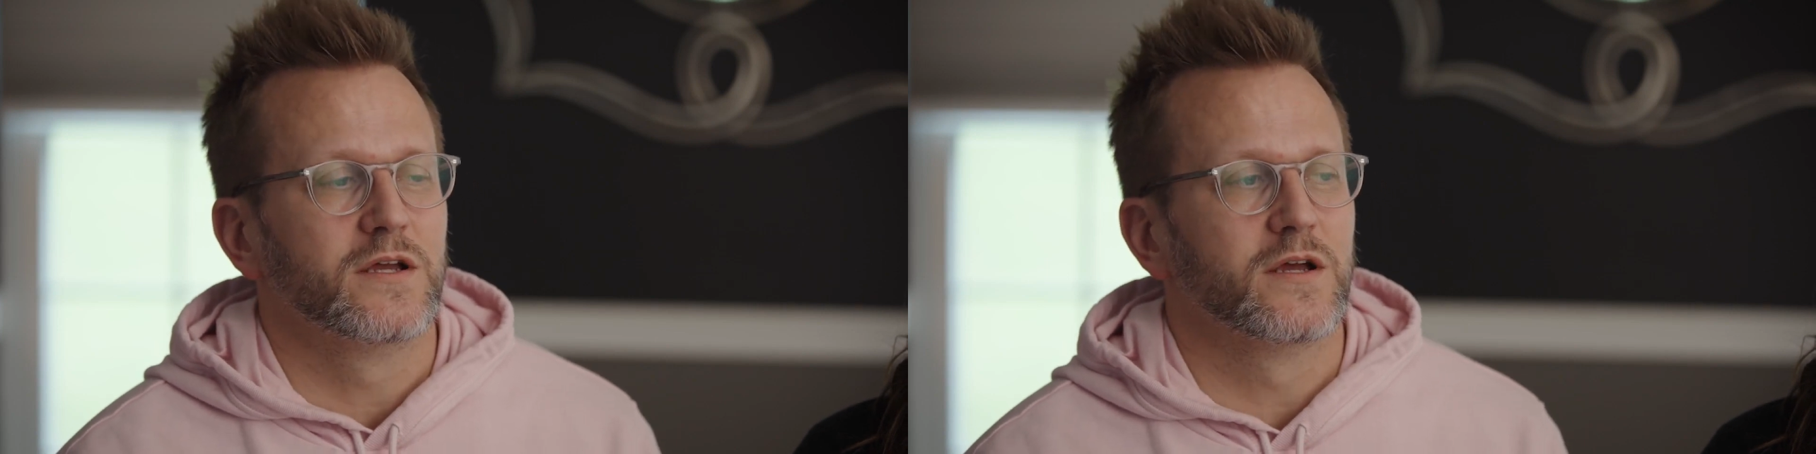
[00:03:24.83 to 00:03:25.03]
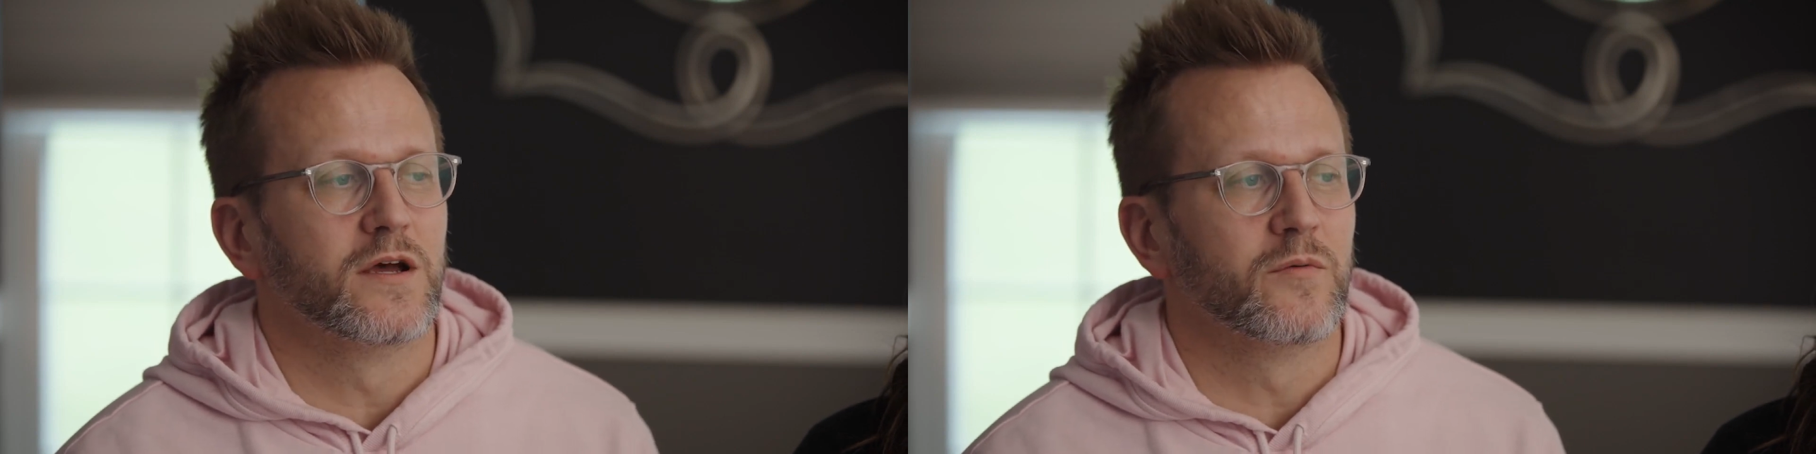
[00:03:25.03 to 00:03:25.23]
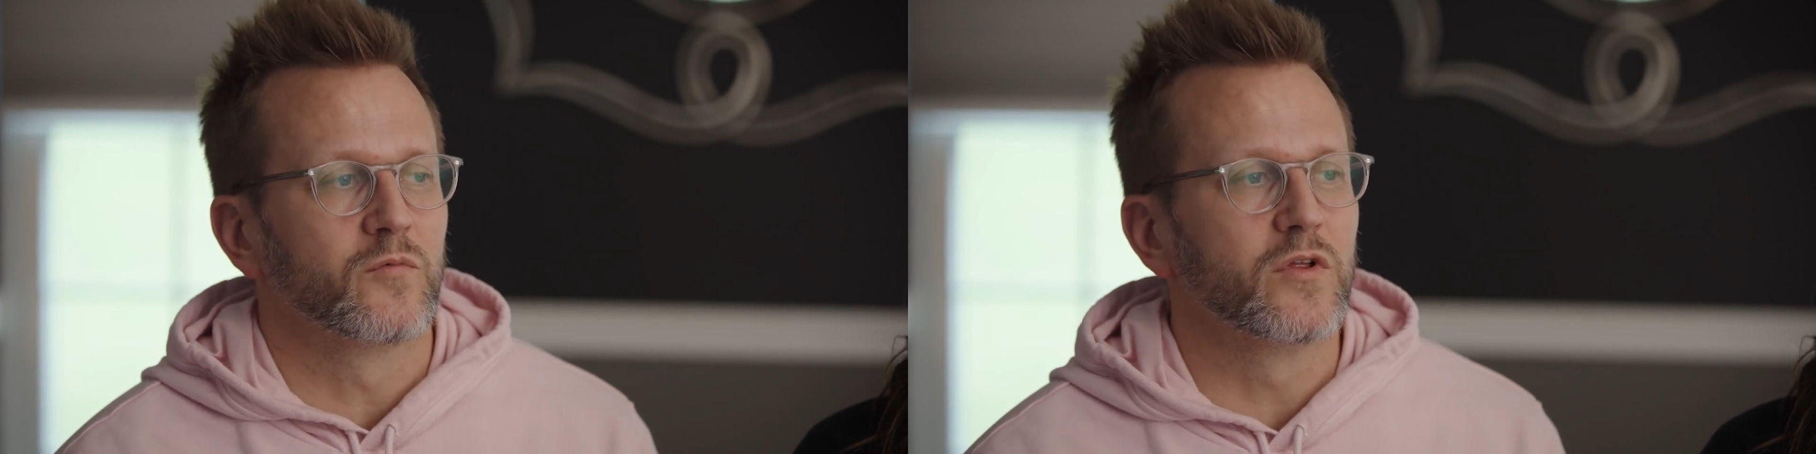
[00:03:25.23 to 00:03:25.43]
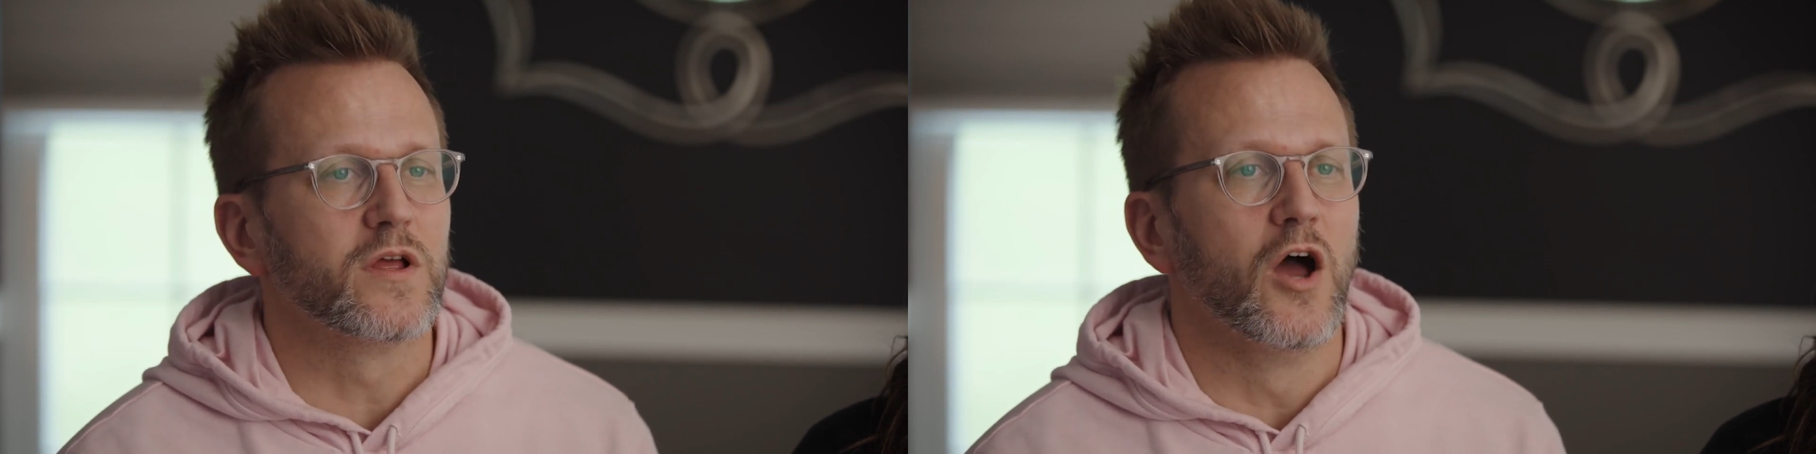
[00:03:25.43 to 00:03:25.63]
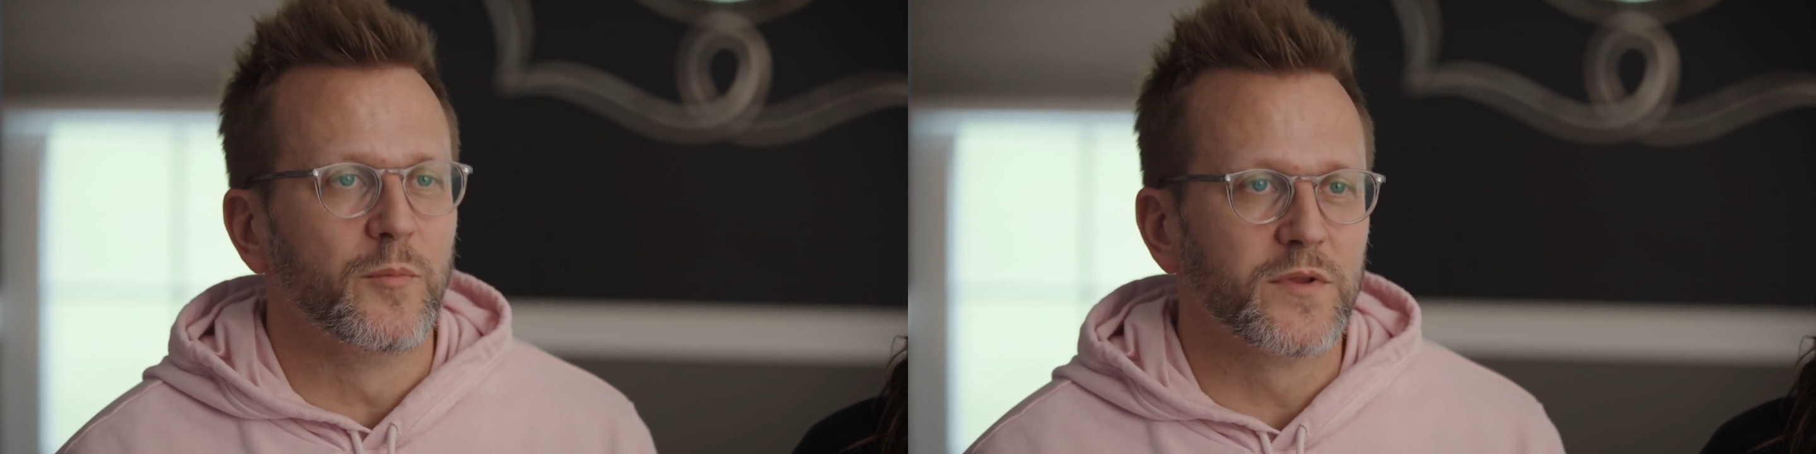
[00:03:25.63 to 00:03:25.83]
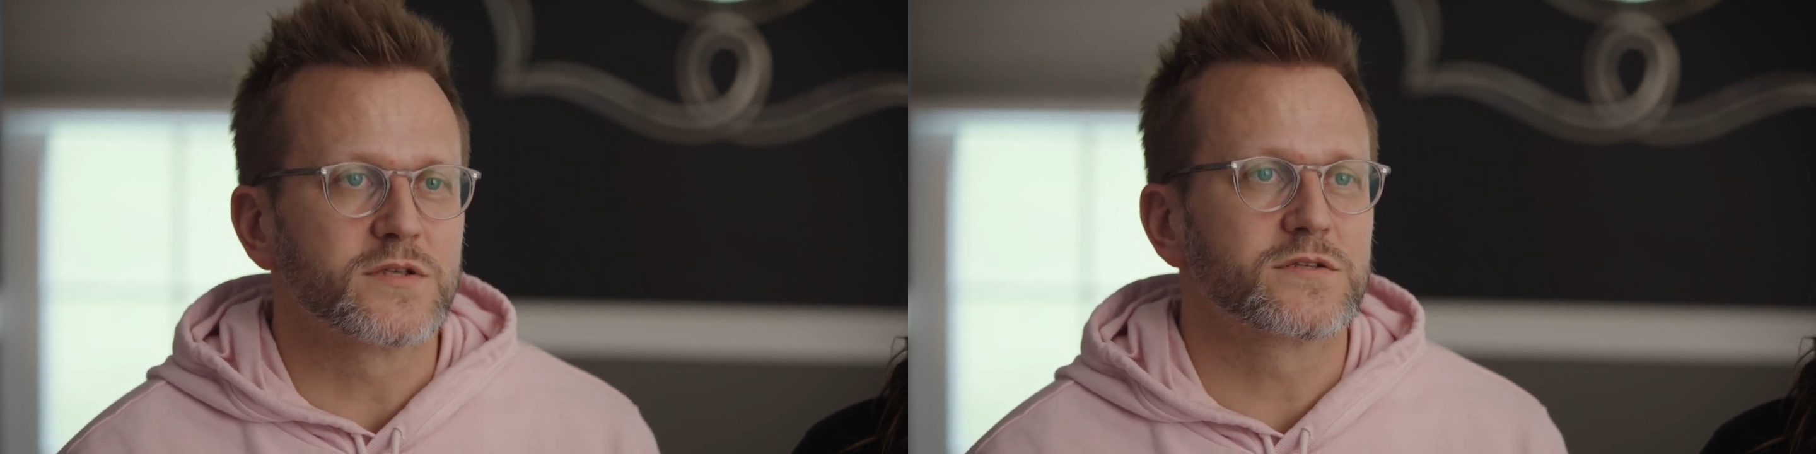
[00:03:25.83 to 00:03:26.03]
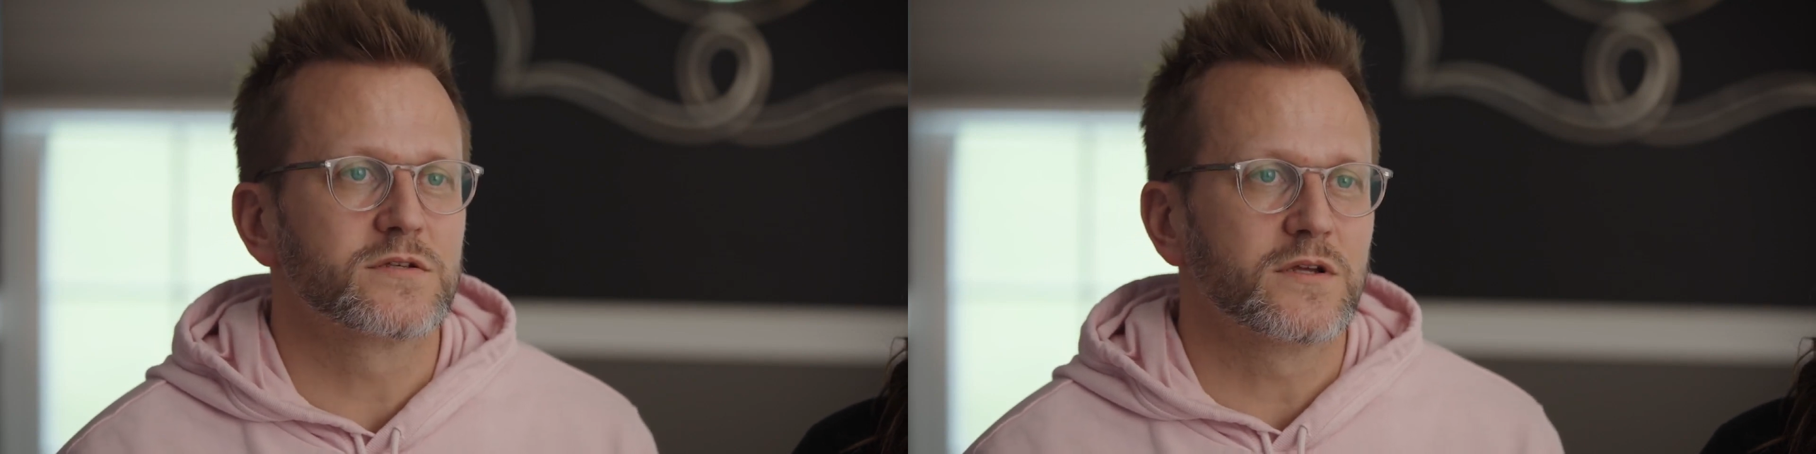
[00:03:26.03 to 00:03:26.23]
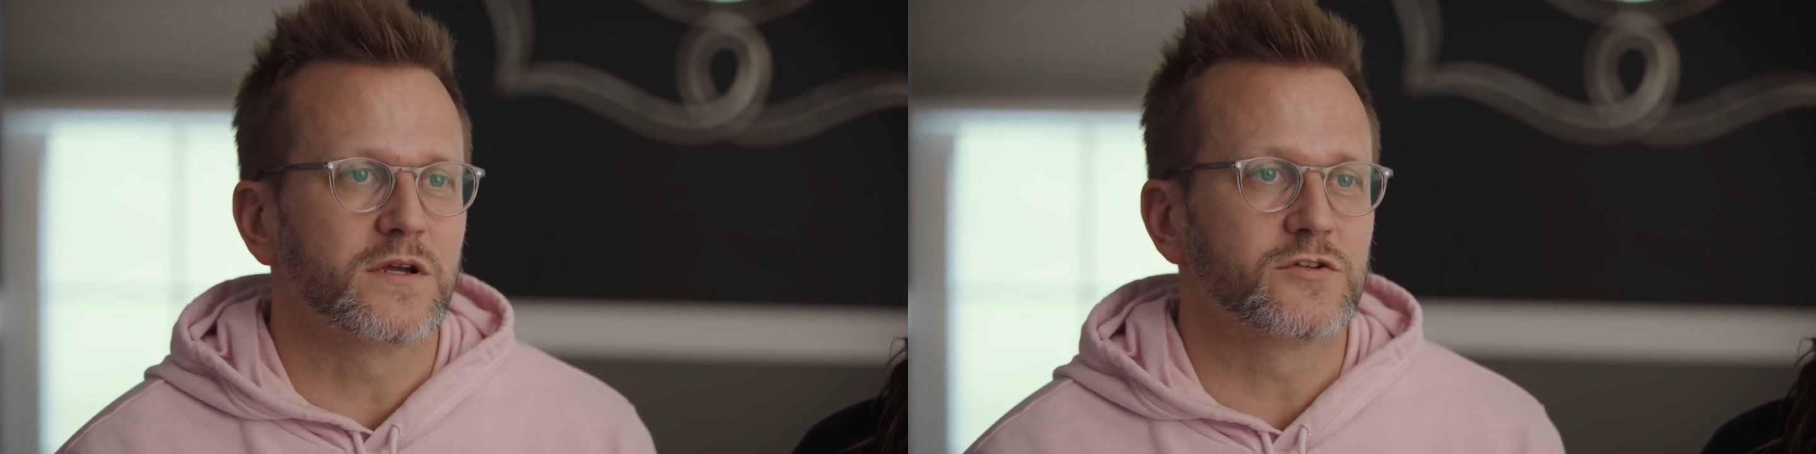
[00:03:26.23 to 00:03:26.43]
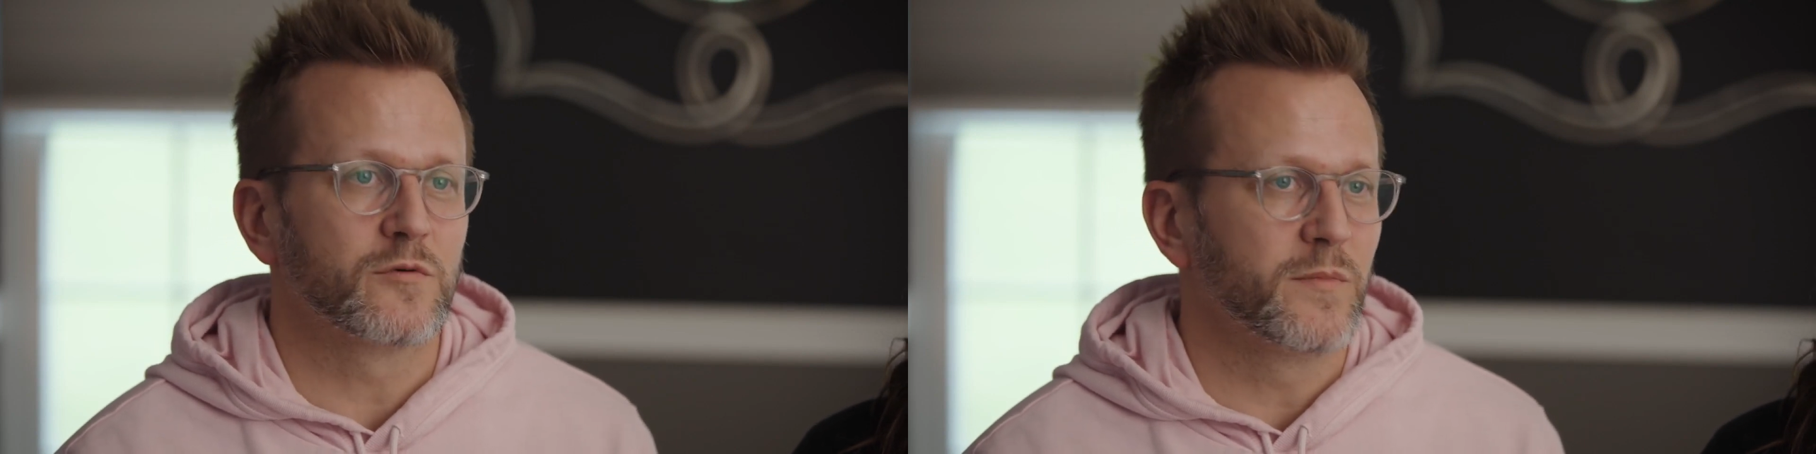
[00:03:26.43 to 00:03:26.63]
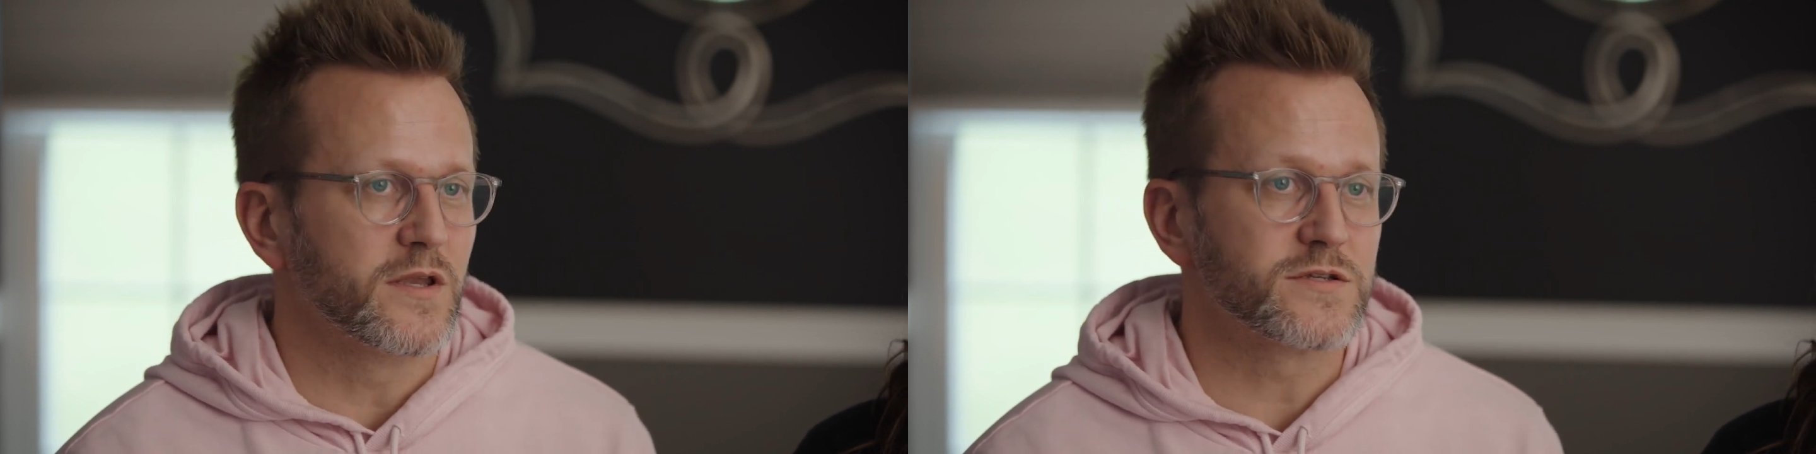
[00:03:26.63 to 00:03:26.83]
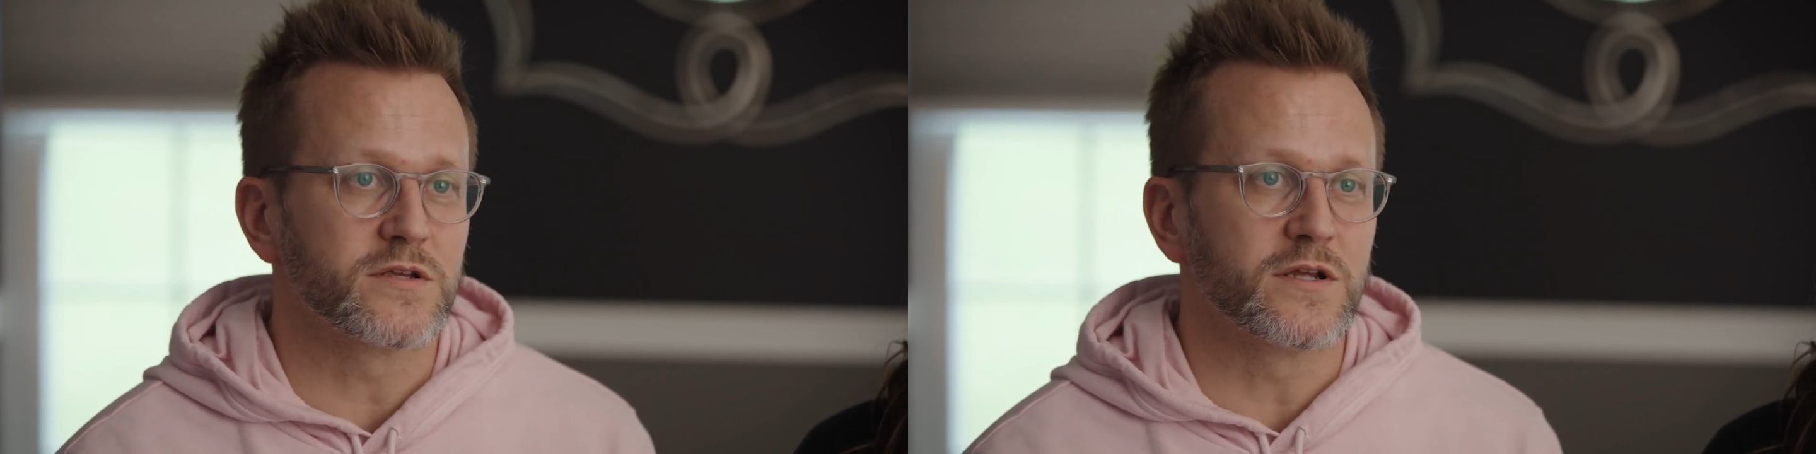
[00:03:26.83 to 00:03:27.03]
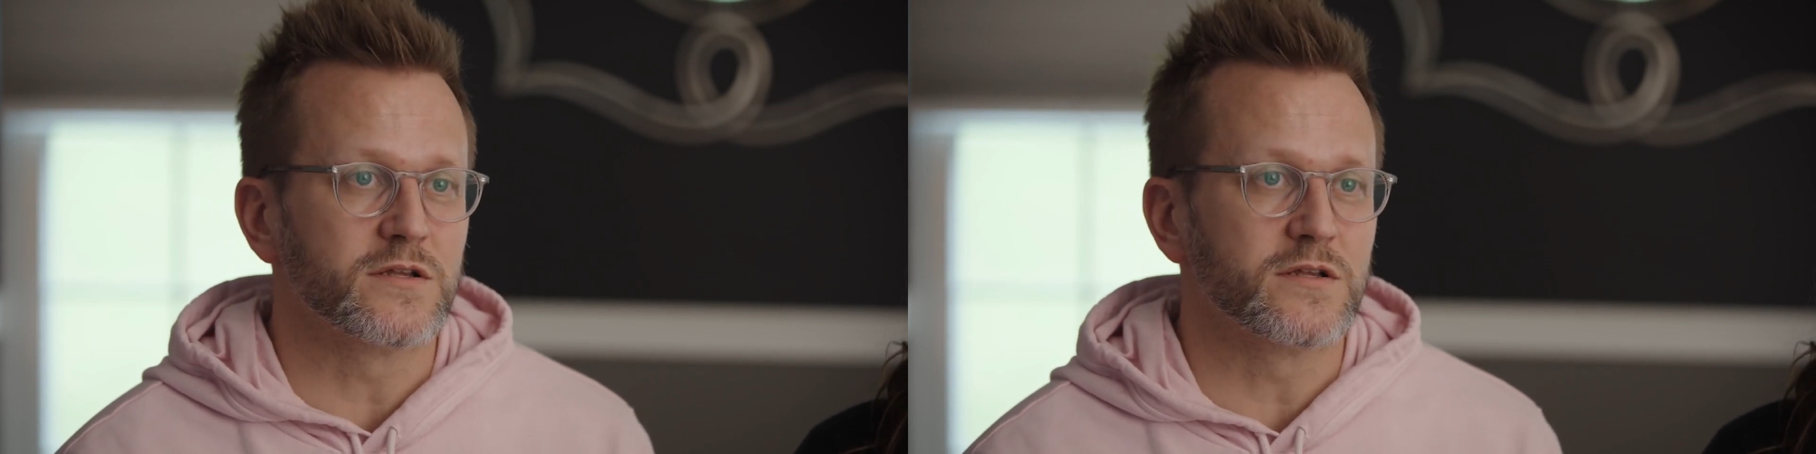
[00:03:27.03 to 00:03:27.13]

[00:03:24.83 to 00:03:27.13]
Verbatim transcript: um, really helped us uh, tremendously